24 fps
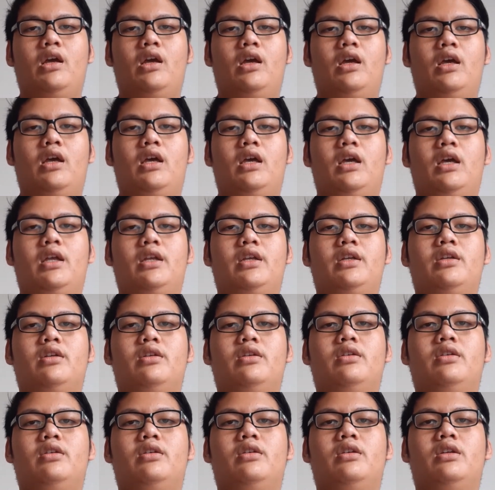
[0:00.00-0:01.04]

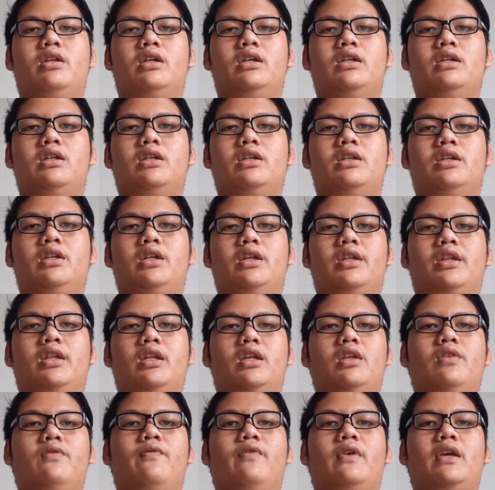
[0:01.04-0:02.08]
And the
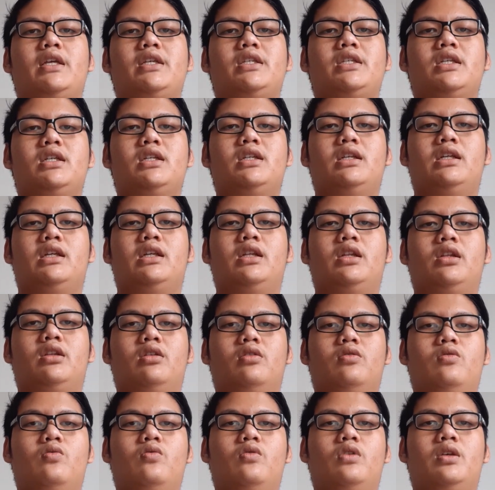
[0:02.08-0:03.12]
disinfection is
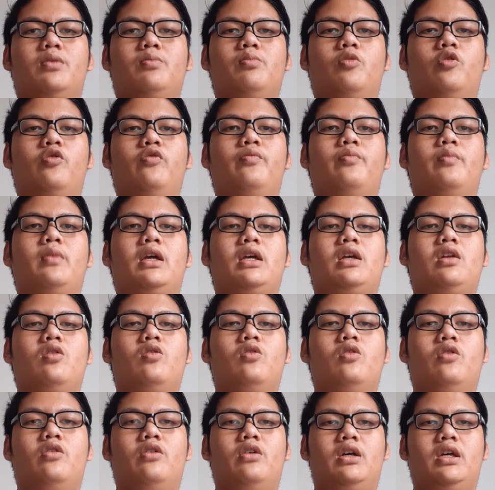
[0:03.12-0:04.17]
to remove
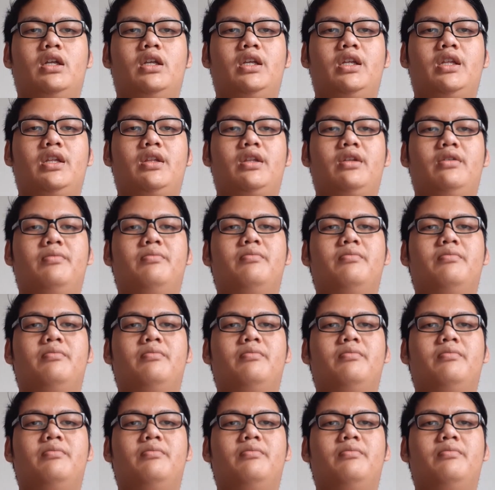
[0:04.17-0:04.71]
microorganism